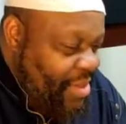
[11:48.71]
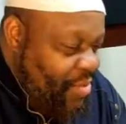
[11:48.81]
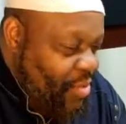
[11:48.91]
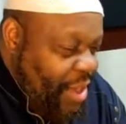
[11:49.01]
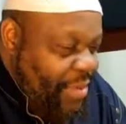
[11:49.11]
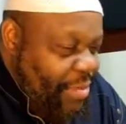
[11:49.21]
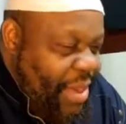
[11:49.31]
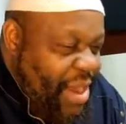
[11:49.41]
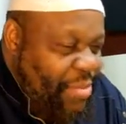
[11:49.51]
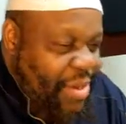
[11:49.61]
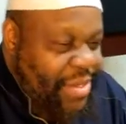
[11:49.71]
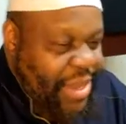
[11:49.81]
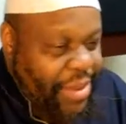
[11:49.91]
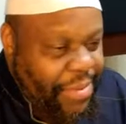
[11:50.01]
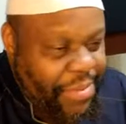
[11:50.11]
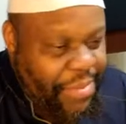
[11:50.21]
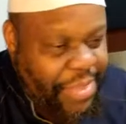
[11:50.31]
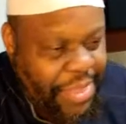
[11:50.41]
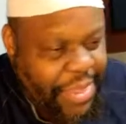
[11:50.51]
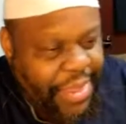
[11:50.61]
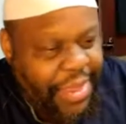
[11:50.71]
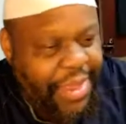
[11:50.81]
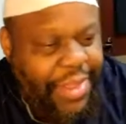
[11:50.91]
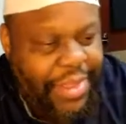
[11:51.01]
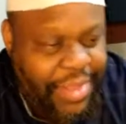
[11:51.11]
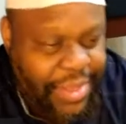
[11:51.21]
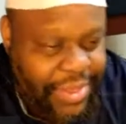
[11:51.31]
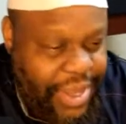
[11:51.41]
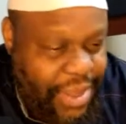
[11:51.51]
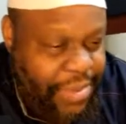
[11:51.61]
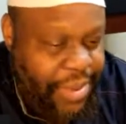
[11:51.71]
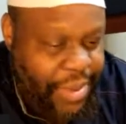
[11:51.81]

you wipe the bottom or the top? The top.